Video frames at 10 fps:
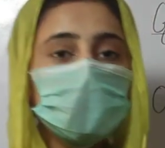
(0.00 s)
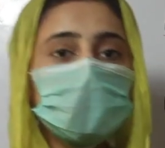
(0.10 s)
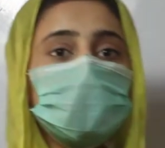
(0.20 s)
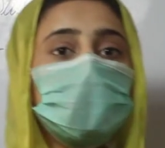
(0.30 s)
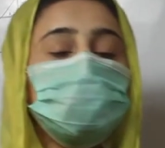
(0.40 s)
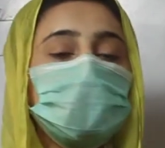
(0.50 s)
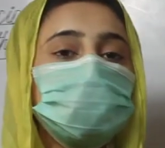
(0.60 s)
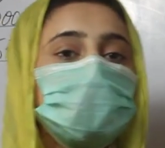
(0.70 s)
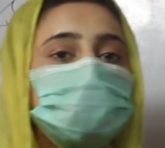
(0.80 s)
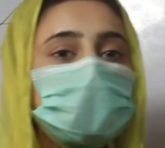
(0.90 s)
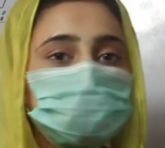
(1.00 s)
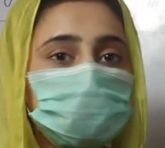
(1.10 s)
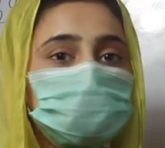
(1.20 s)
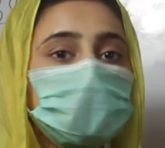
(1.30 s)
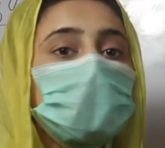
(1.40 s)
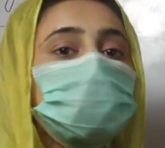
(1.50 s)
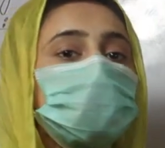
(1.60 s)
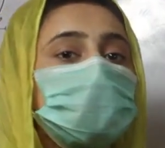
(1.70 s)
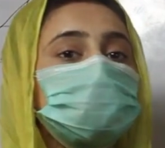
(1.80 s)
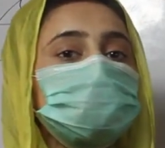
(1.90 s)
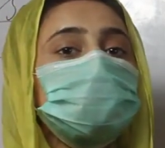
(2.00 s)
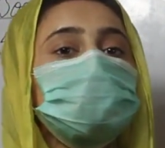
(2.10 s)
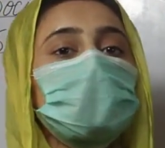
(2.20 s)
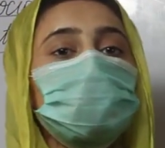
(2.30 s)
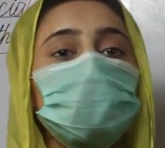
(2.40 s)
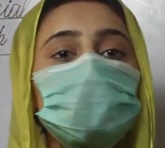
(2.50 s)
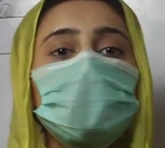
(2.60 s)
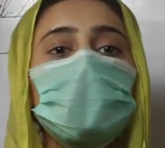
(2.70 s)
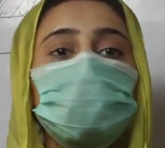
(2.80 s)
In our previous lectures, we discussed everything